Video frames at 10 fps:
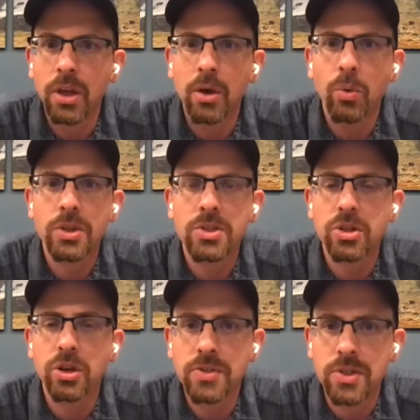what
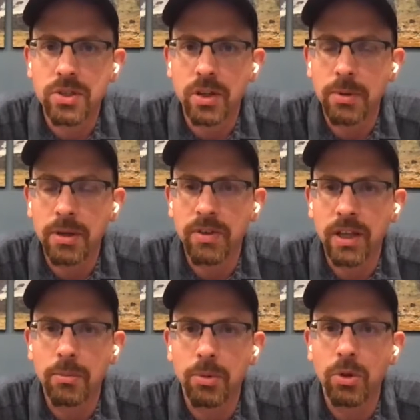services are going to be
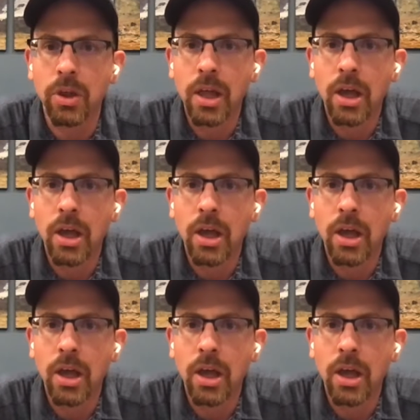available.